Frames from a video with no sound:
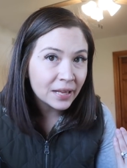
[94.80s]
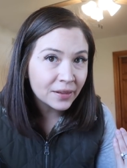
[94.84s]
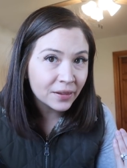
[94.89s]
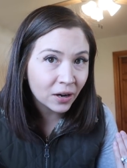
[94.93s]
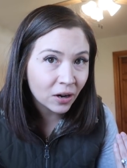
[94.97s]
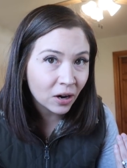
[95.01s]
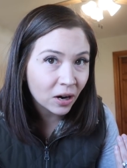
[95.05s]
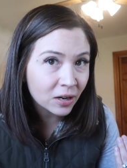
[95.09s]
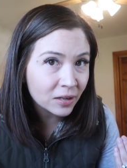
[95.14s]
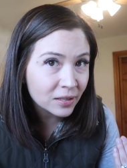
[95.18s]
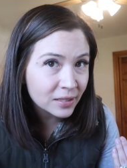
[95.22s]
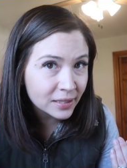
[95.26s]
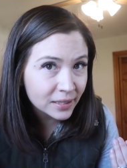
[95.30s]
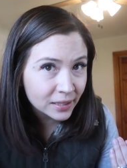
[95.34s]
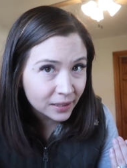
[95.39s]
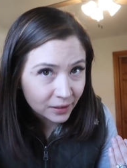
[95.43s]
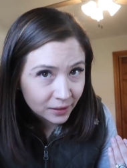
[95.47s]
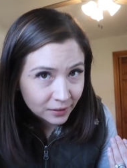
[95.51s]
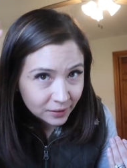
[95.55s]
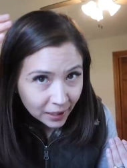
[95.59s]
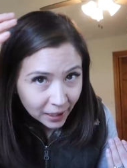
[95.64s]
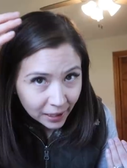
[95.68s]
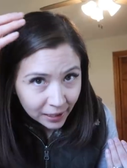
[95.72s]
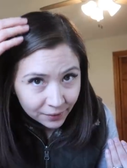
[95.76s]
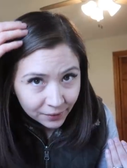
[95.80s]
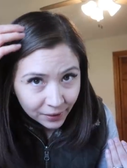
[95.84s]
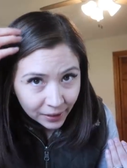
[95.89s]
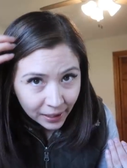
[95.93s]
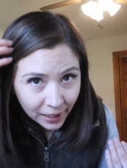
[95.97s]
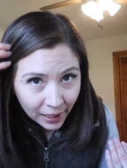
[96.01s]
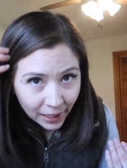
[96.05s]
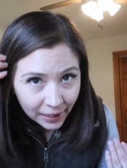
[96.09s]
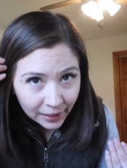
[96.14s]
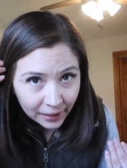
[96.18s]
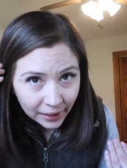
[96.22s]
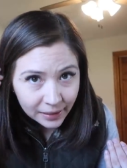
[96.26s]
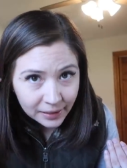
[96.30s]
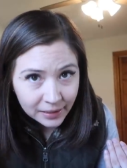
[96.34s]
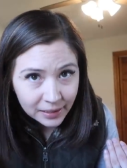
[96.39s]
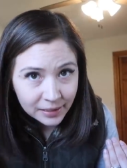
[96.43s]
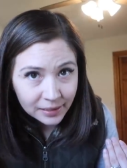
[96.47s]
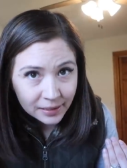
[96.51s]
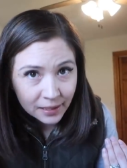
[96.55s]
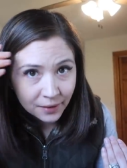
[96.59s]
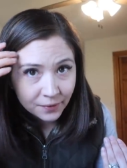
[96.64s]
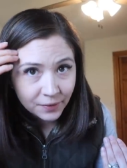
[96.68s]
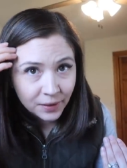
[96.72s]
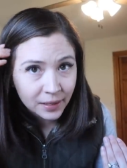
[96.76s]
There are still kind of like highlights and
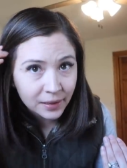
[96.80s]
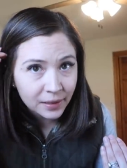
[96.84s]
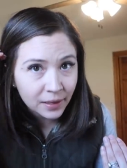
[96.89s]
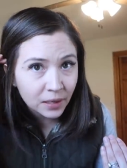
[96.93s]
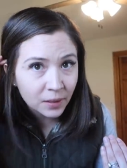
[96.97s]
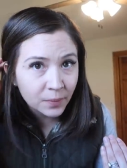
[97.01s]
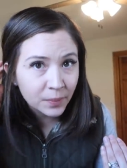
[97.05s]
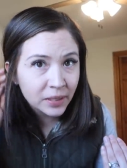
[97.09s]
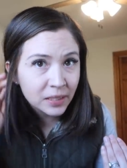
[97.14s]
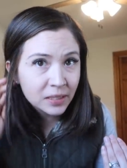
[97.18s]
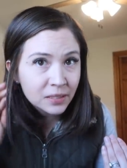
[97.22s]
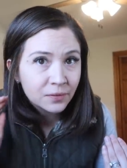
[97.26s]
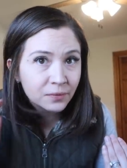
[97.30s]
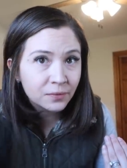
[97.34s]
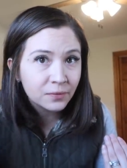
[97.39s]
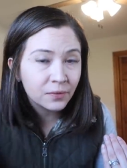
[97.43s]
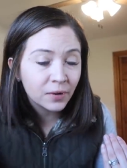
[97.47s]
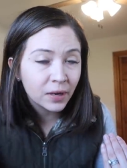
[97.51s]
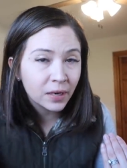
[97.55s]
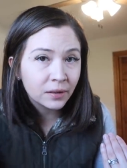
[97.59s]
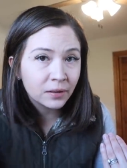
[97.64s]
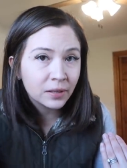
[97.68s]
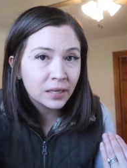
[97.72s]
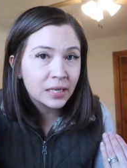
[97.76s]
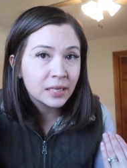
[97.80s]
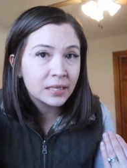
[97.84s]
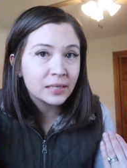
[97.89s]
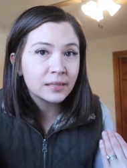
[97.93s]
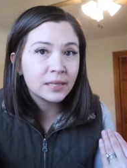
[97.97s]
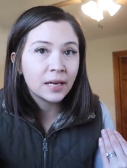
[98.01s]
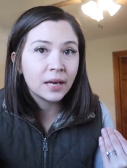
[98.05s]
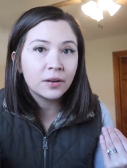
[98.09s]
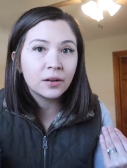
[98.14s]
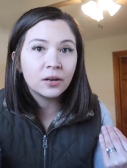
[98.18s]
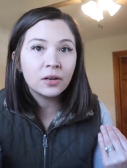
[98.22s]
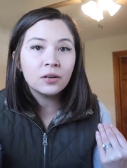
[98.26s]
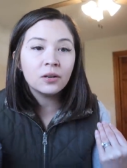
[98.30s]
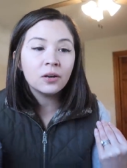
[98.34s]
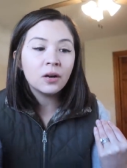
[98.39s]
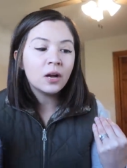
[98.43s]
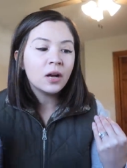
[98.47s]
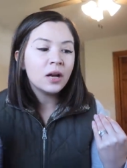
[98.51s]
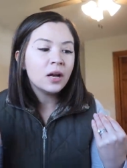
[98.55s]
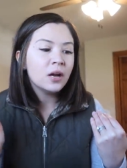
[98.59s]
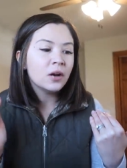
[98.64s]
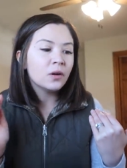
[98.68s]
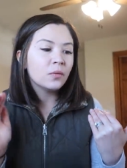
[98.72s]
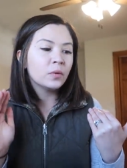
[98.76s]
stuff in there, but it's very subtle,
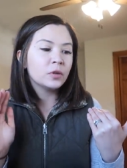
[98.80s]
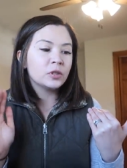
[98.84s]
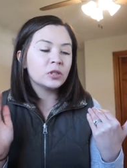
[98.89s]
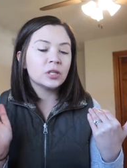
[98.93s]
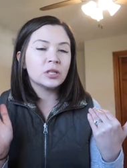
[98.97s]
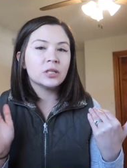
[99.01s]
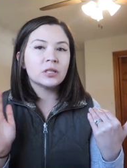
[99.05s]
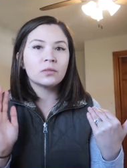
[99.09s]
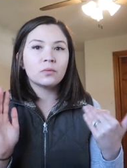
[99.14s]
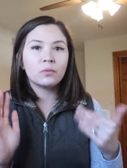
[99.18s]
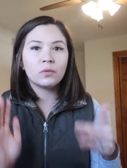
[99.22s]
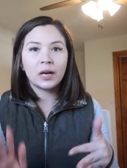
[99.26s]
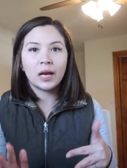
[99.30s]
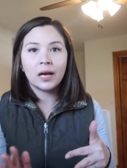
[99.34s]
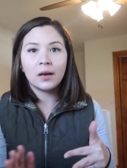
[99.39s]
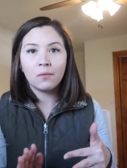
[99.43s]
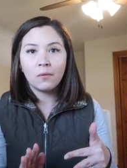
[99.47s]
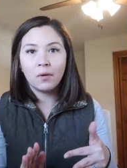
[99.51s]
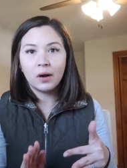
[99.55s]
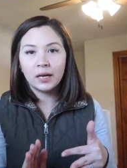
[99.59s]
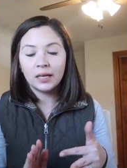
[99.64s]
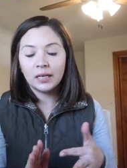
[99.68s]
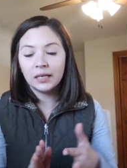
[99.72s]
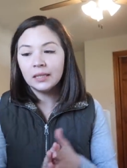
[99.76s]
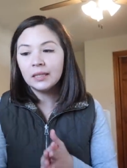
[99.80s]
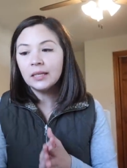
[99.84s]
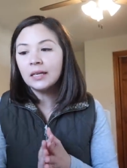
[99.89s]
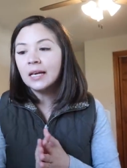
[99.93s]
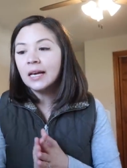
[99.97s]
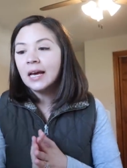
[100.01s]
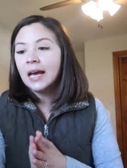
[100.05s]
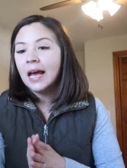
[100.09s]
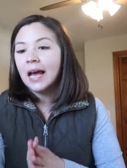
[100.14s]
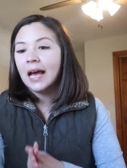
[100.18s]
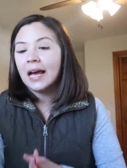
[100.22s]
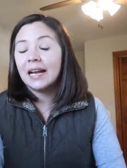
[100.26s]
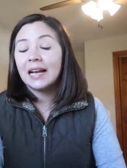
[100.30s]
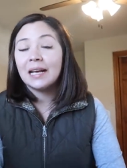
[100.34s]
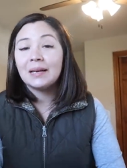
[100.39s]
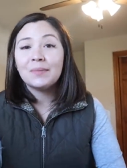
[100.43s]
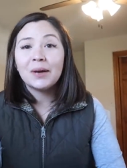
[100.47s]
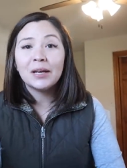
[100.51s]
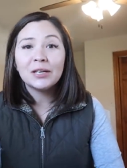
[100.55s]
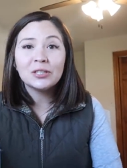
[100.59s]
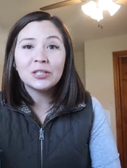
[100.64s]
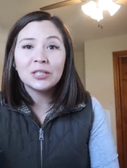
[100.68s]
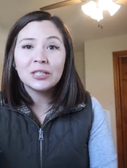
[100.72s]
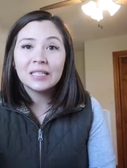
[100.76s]
which is what I wanted. And I
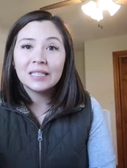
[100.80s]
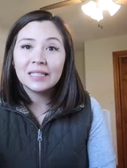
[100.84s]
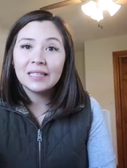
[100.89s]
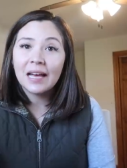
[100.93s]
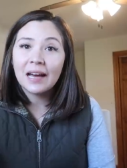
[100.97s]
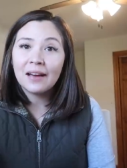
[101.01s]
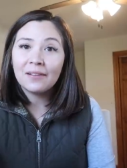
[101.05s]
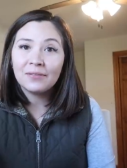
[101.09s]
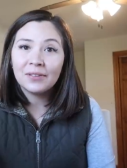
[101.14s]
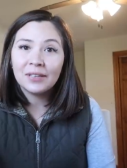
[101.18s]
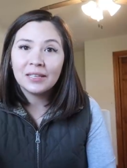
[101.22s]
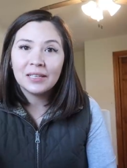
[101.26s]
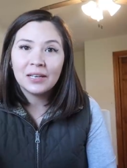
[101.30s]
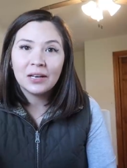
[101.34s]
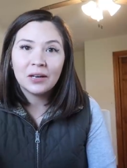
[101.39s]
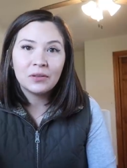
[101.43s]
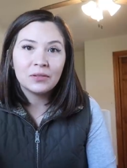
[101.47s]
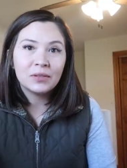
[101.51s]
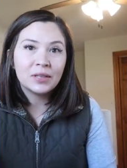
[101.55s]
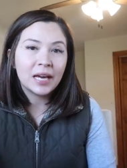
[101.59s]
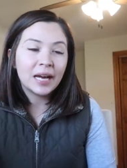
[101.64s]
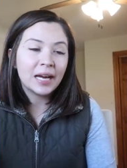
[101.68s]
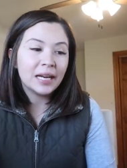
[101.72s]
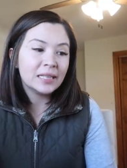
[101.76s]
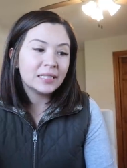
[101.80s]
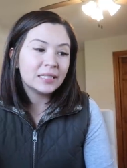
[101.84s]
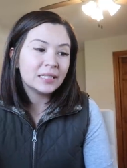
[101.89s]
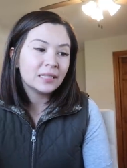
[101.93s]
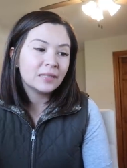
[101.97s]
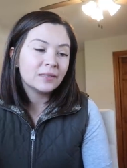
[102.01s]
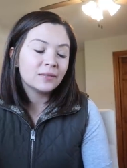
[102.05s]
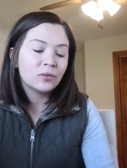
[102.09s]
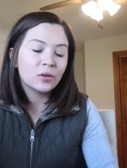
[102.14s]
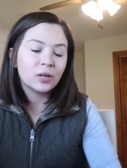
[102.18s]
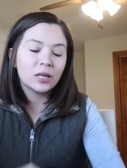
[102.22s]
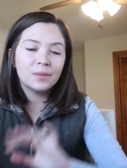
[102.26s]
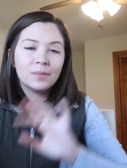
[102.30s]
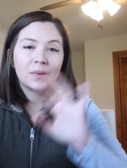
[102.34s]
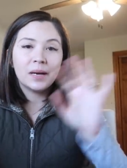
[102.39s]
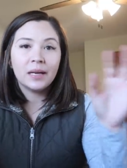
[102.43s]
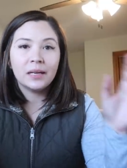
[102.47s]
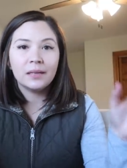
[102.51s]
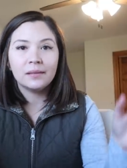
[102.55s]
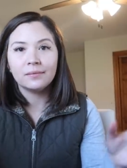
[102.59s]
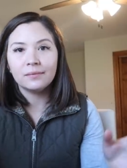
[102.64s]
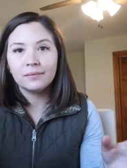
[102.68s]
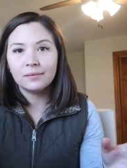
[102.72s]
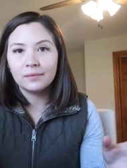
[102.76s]
mentioned in that video that, or in
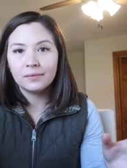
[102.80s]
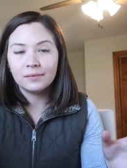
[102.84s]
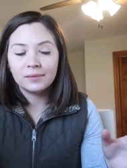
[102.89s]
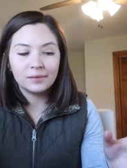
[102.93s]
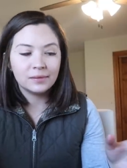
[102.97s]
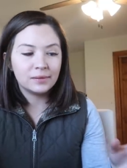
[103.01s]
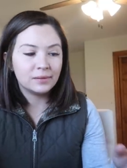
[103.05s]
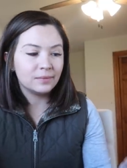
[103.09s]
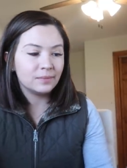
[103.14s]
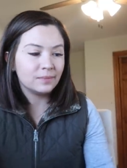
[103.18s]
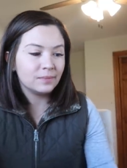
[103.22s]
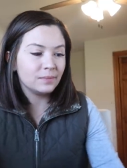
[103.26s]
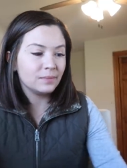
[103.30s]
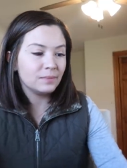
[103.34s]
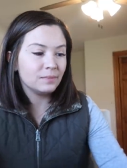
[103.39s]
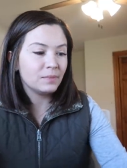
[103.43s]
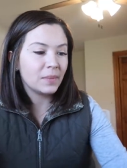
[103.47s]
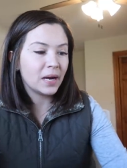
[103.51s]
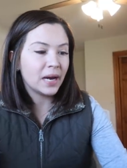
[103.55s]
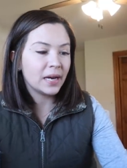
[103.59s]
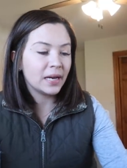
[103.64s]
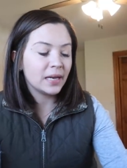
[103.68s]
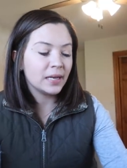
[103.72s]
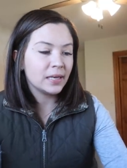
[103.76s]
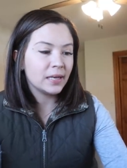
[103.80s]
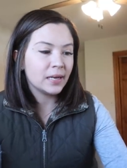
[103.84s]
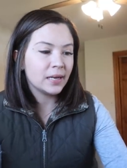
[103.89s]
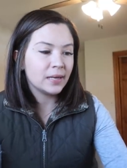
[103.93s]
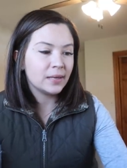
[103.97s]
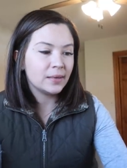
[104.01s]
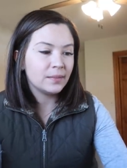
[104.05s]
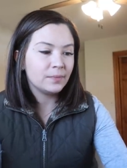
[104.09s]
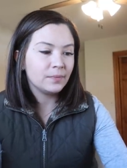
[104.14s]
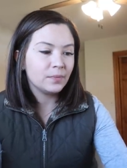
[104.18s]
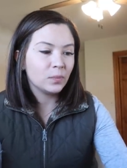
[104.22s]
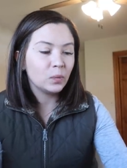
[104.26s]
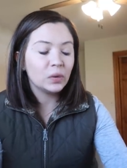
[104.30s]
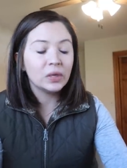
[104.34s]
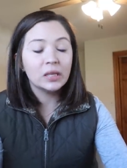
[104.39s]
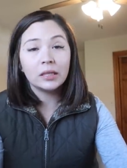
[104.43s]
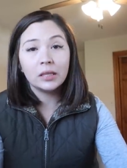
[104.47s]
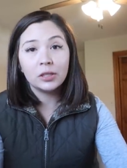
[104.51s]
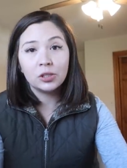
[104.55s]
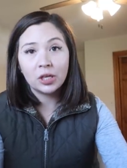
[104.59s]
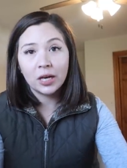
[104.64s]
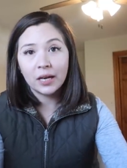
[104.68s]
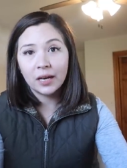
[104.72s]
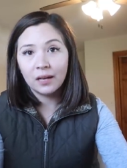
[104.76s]
my my um,
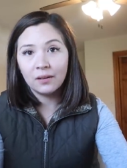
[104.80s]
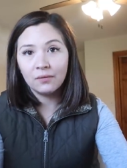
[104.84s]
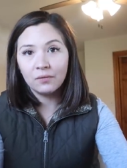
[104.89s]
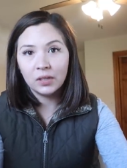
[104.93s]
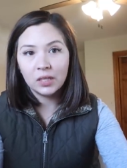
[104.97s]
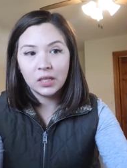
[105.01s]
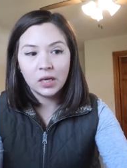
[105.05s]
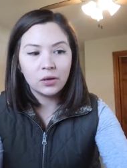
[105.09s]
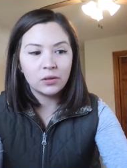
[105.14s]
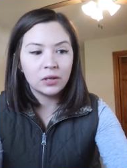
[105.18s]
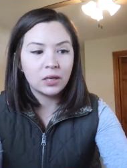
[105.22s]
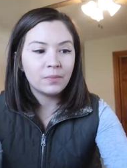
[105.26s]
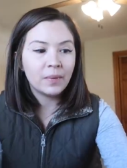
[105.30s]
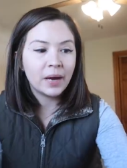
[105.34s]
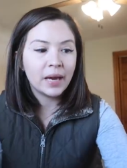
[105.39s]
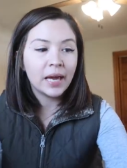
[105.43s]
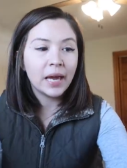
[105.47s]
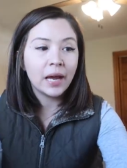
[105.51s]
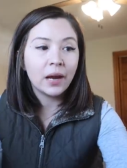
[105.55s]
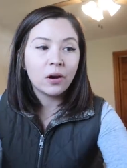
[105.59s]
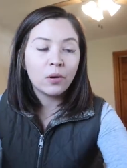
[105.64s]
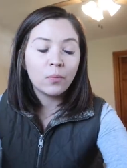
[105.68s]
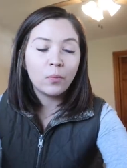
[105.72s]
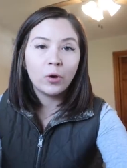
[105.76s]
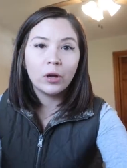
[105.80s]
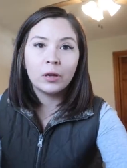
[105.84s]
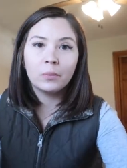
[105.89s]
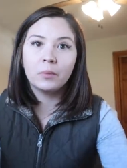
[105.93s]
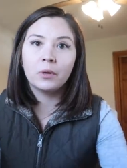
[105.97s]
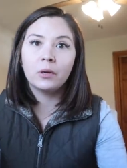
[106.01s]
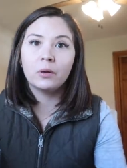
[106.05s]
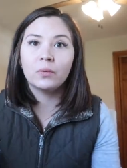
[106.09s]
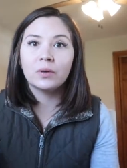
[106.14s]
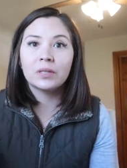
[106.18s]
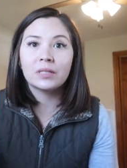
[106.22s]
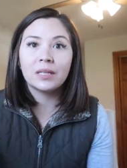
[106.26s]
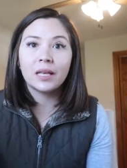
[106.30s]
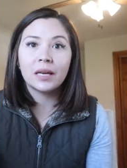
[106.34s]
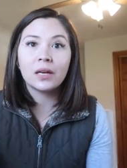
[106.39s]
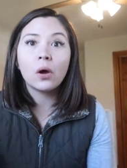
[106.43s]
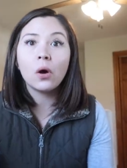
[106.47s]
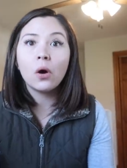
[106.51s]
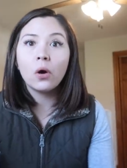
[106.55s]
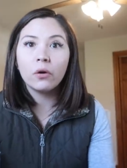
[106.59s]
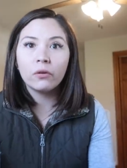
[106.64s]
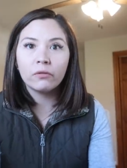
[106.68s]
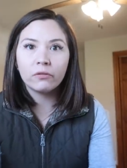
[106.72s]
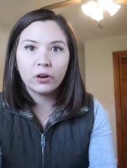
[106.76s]
weekly check-in video, that my hair appointment was like
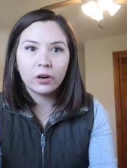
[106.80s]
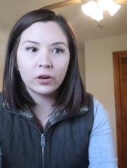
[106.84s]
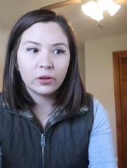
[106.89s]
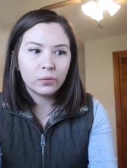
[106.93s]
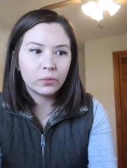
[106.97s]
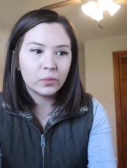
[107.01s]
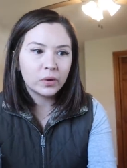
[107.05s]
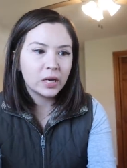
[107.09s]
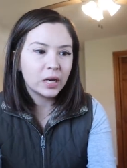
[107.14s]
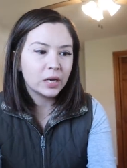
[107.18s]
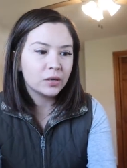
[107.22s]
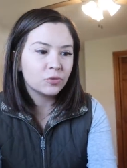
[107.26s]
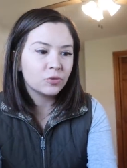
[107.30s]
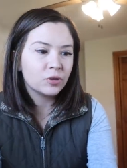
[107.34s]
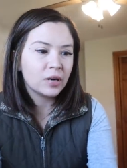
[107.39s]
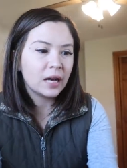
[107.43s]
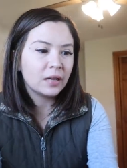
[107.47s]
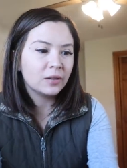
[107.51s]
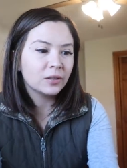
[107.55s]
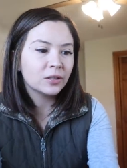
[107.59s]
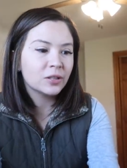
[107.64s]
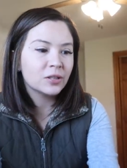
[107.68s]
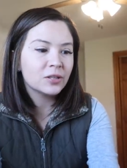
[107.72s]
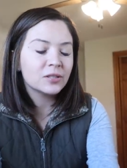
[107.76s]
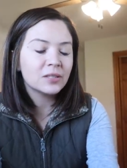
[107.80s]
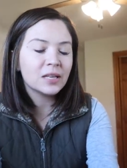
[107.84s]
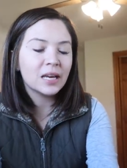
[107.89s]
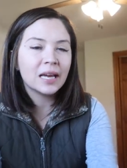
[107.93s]
over $300.